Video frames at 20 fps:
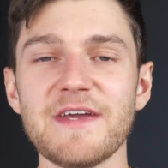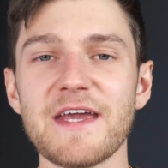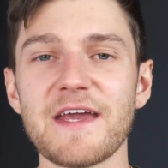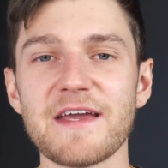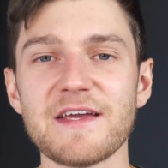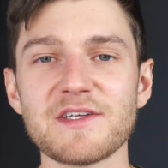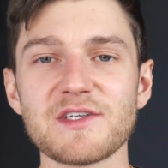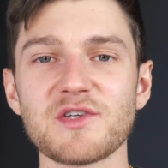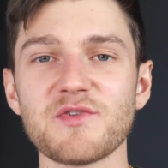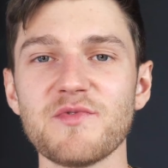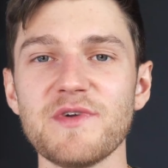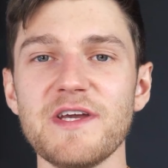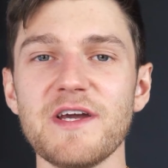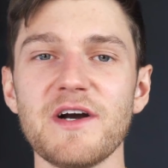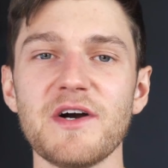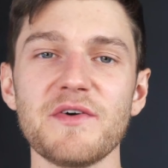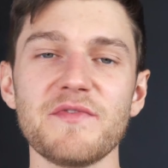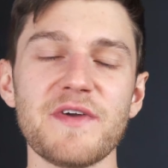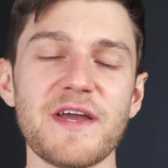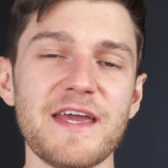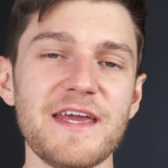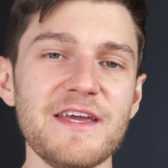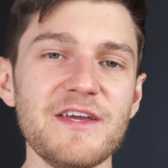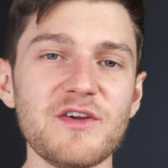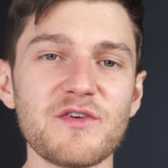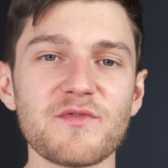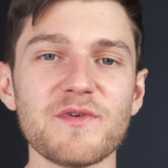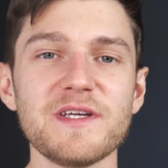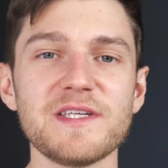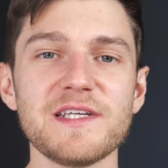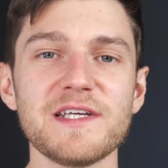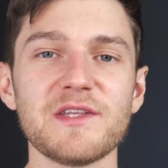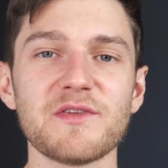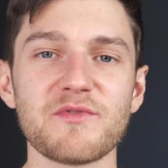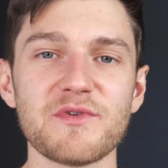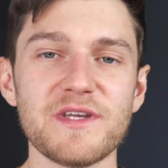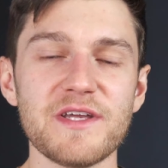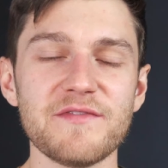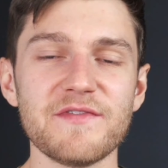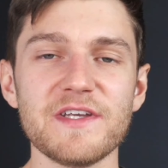a history of increasing
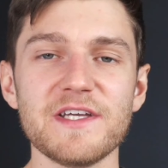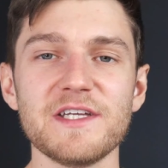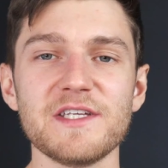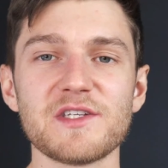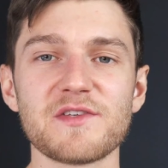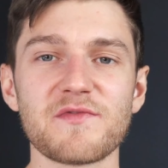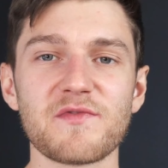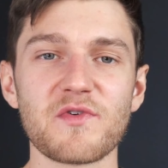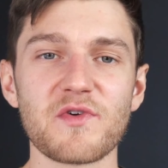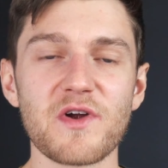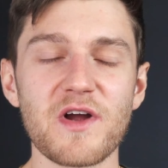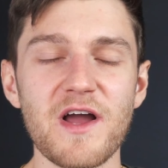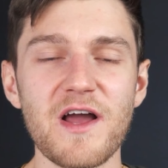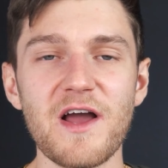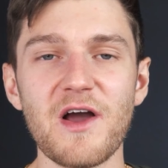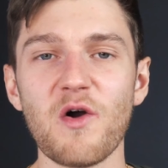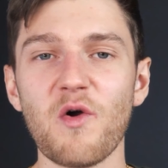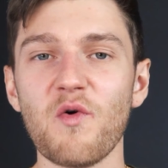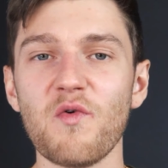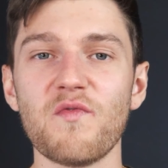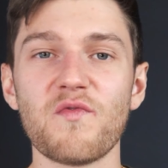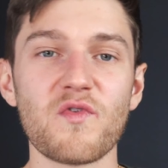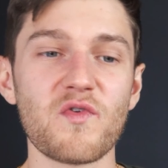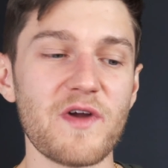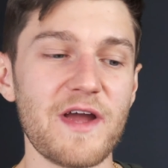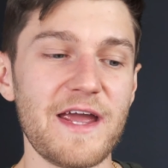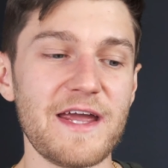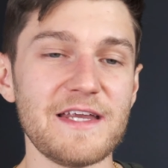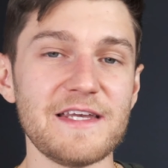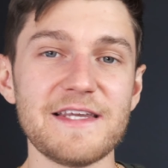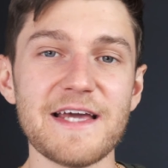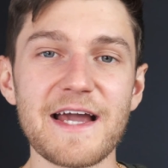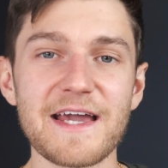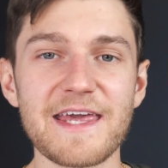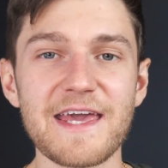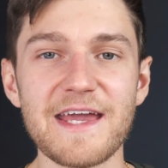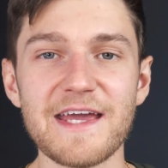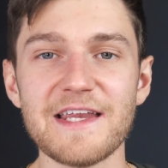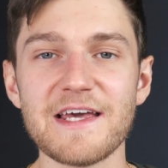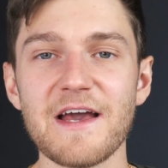their dividends for over a
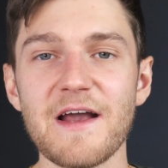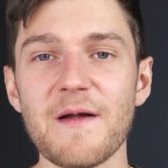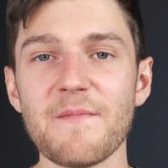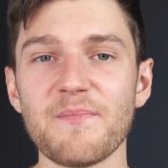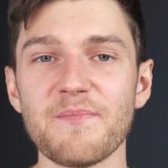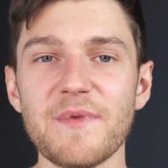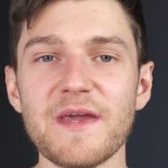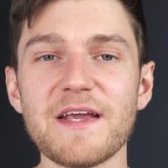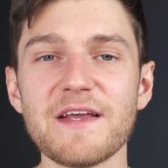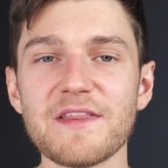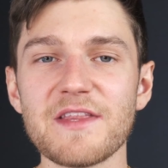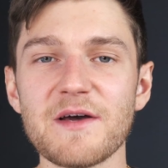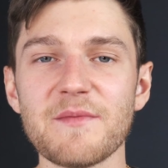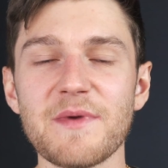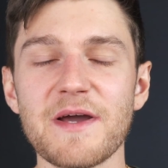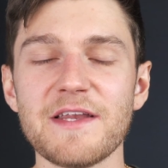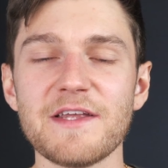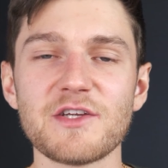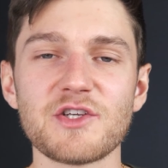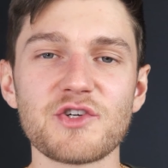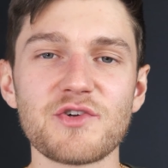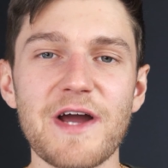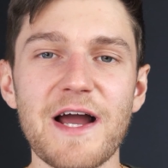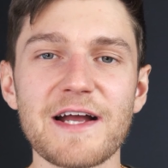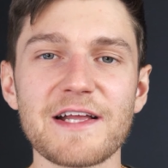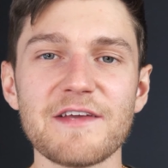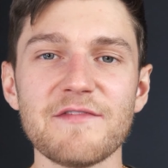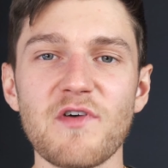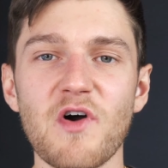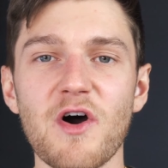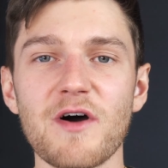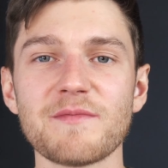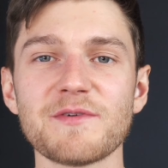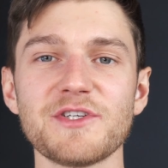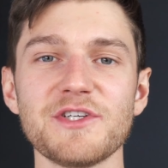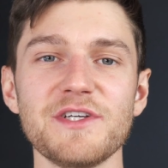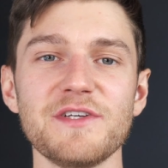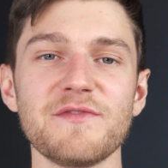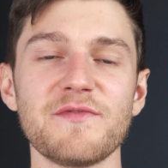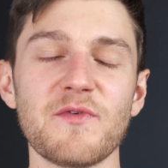decade, making them an attractive
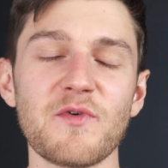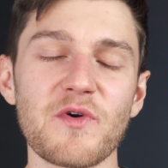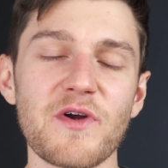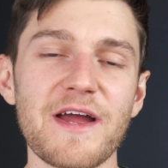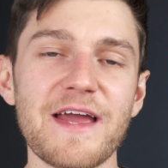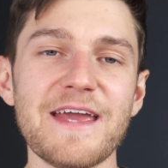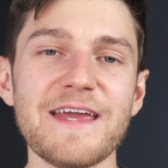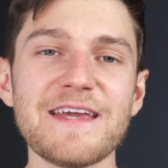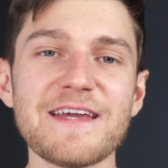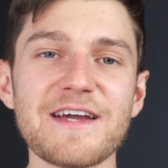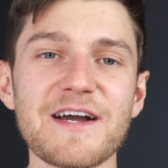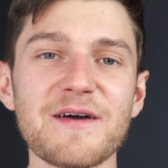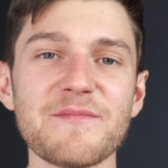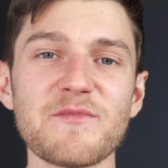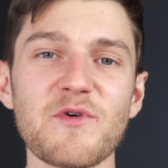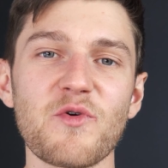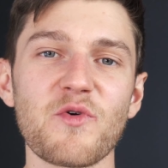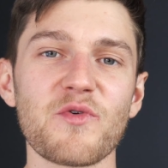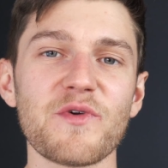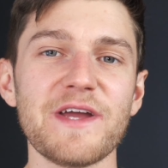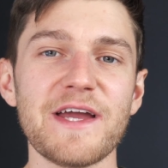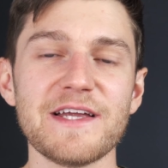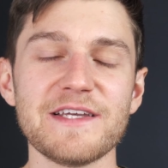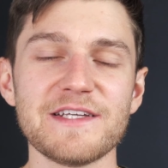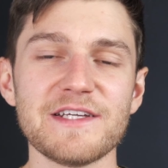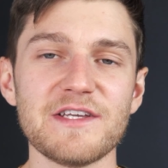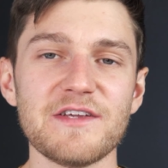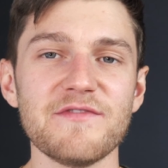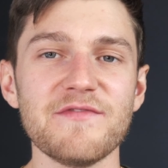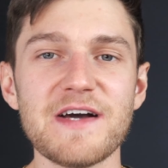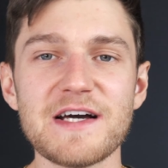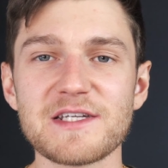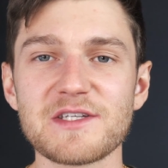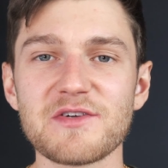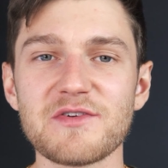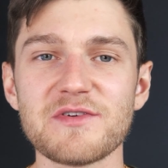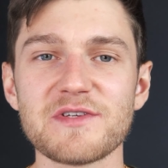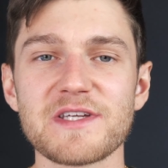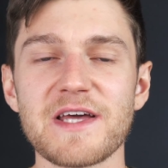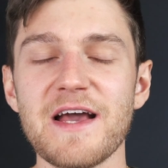option for income-oriented
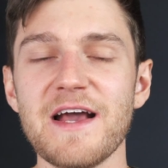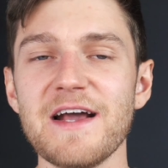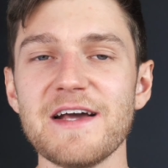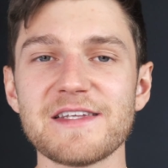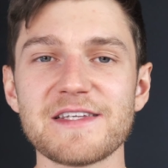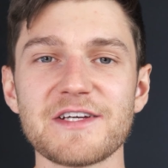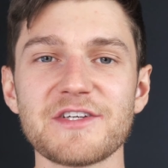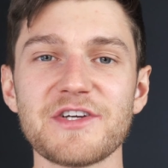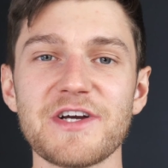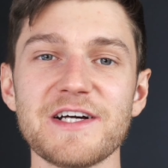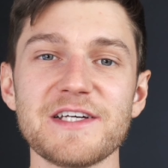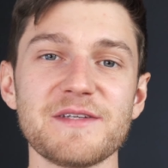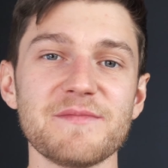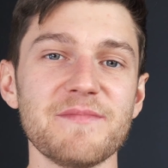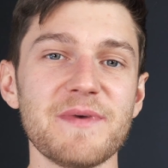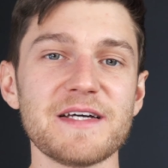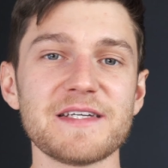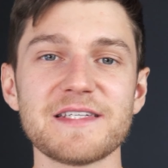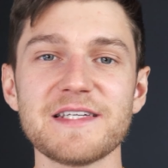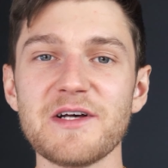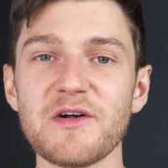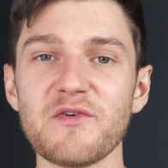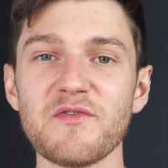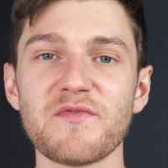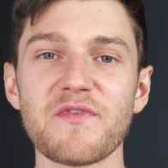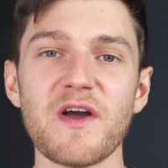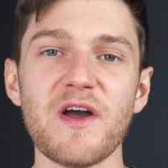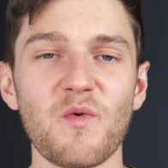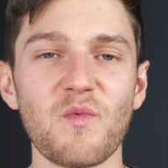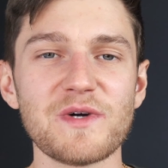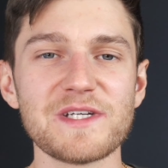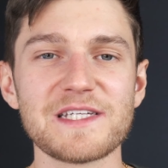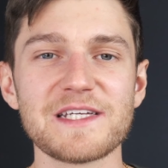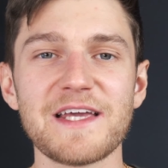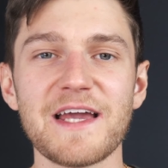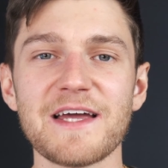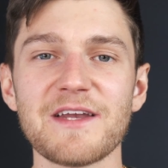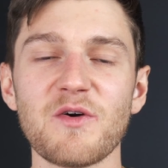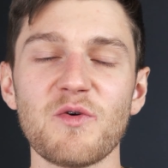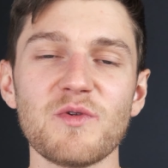investors such as myself, once
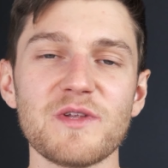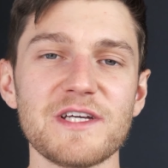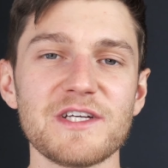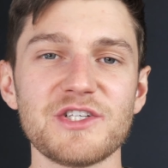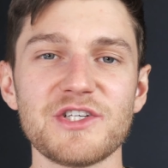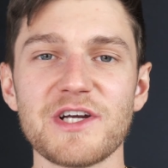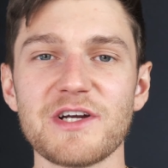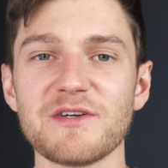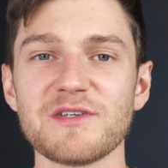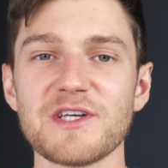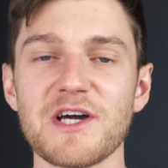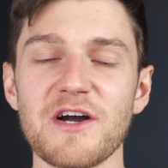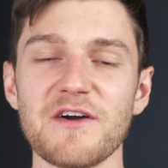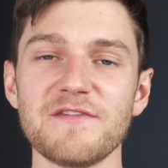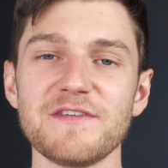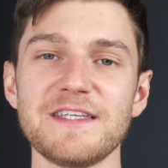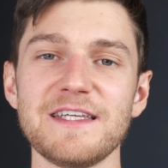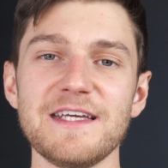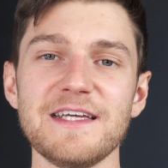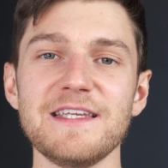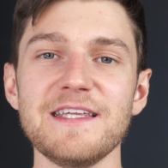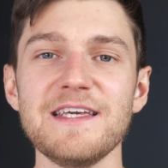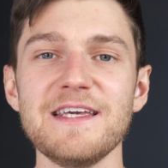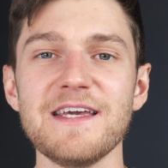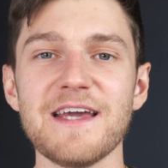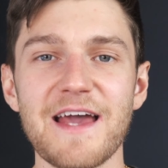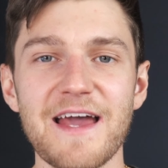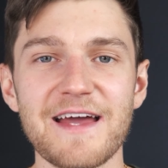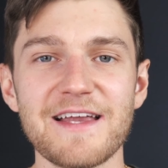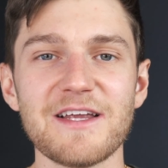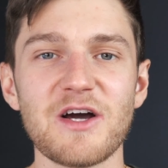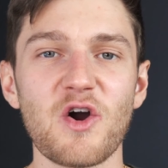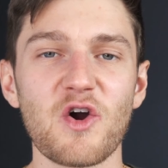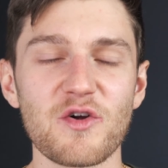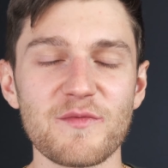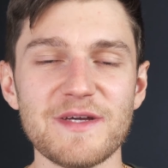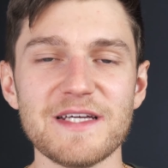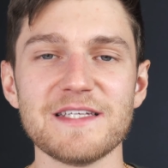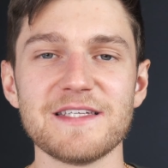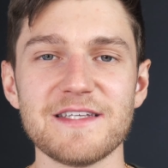again holding shares of TD and
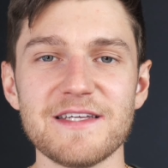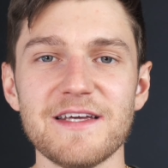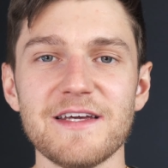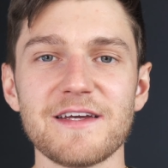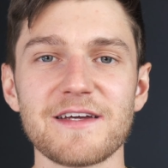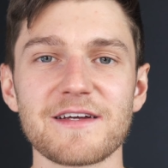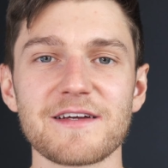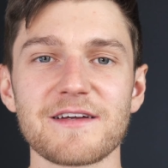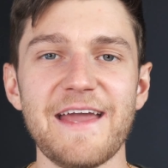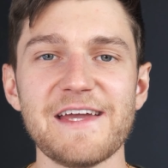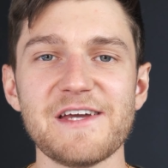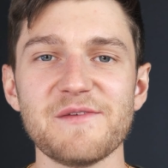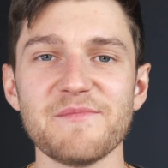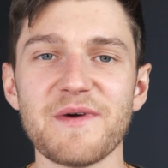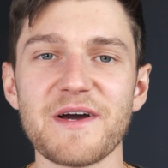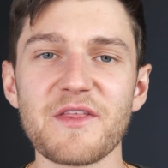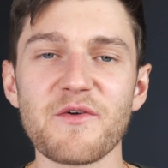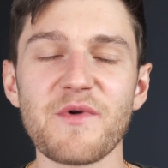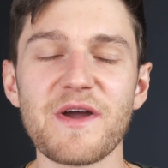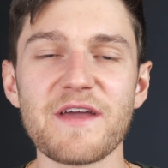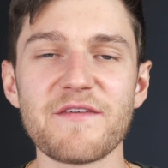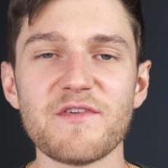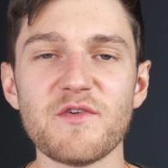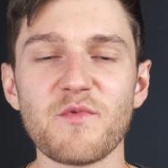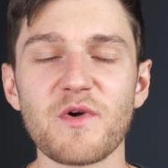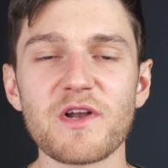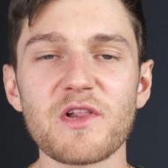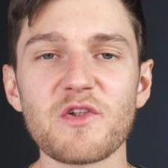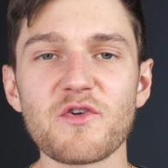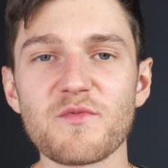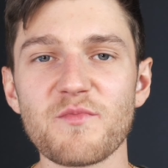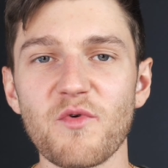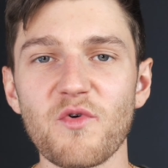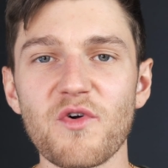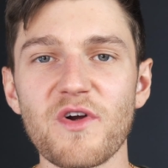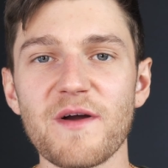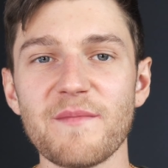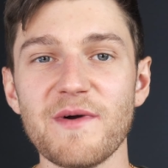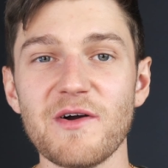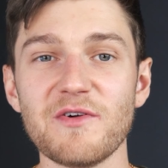RBC. And by the way, if you want to learn
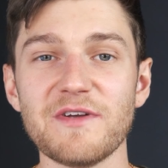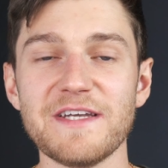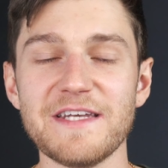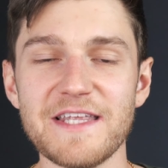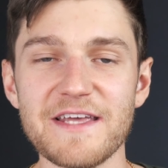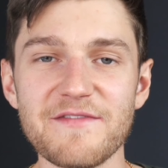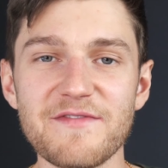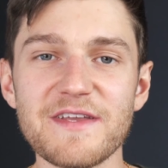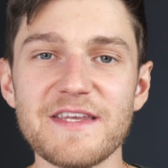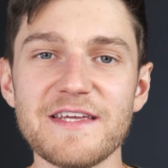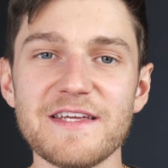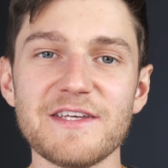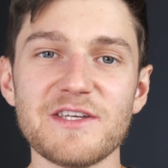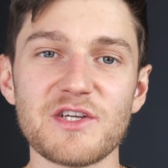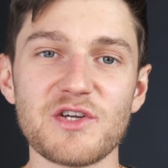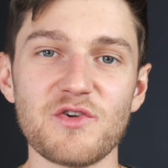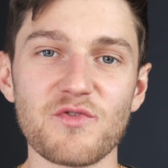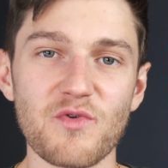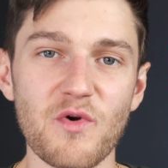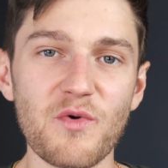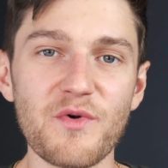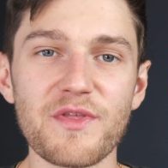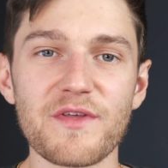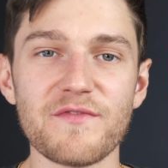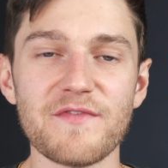more about dividend growth